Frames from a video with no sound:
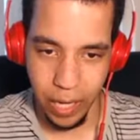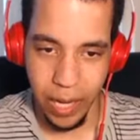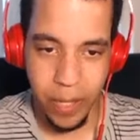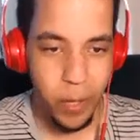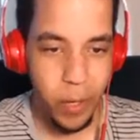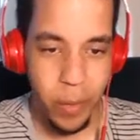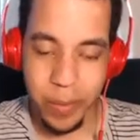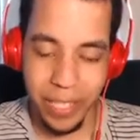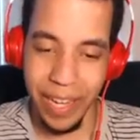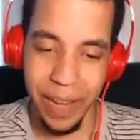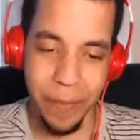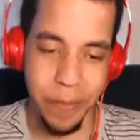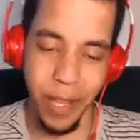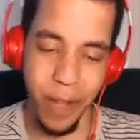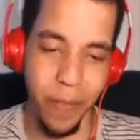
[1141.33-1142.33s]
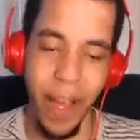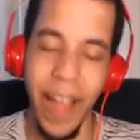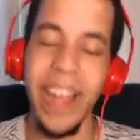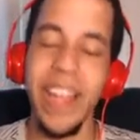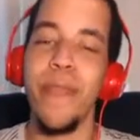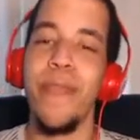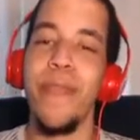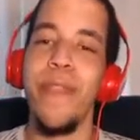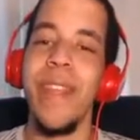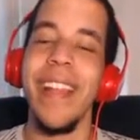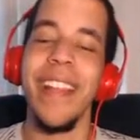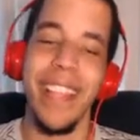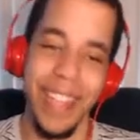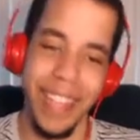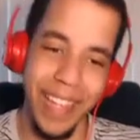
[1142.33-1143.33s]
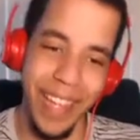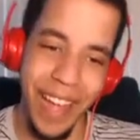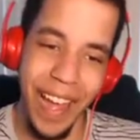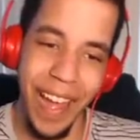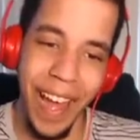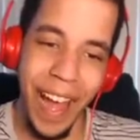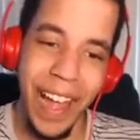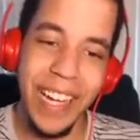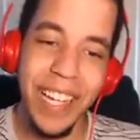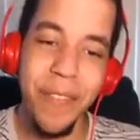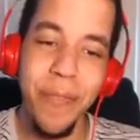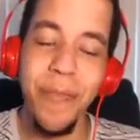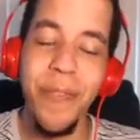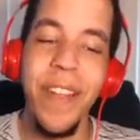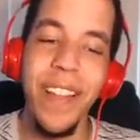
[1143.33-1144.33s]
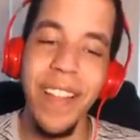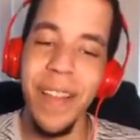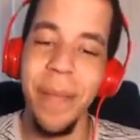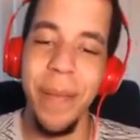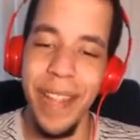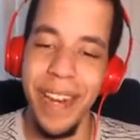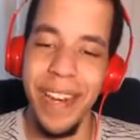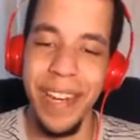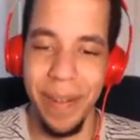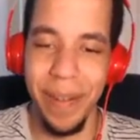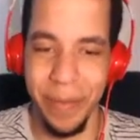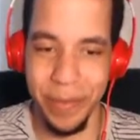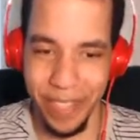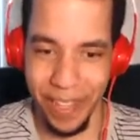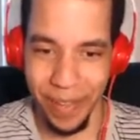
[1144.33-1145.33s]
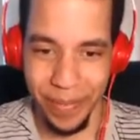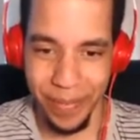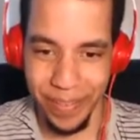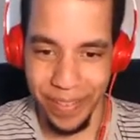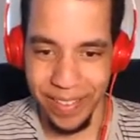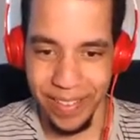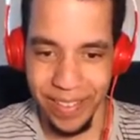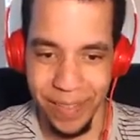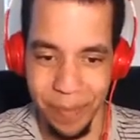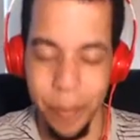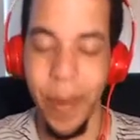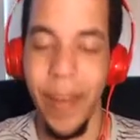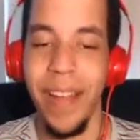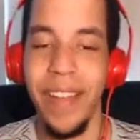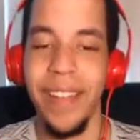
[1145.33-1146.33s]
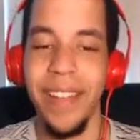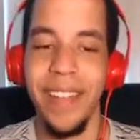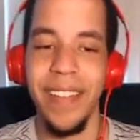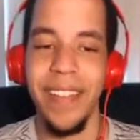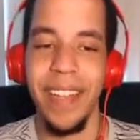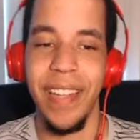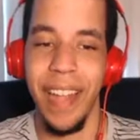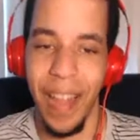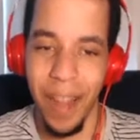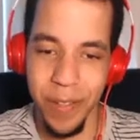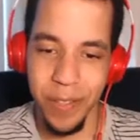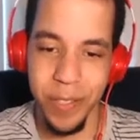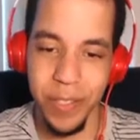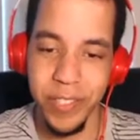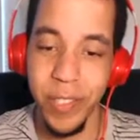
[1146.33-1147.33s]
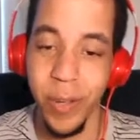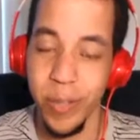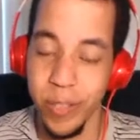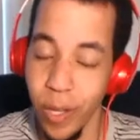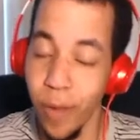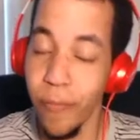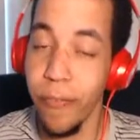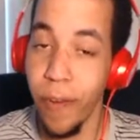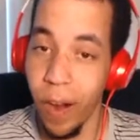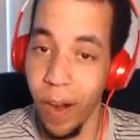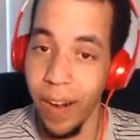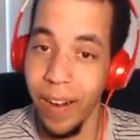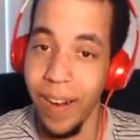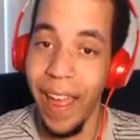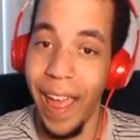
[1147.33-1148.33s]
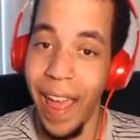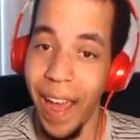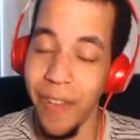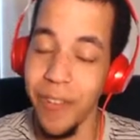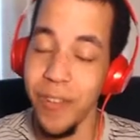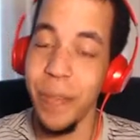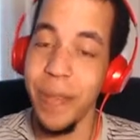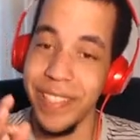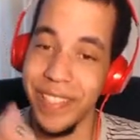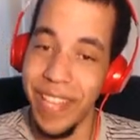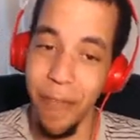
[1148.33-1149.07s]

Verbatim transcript: I knew he was going to hit himself. I could feel it. I could feel him hitting himself. But, Houndoom, so, so far, Houndoom is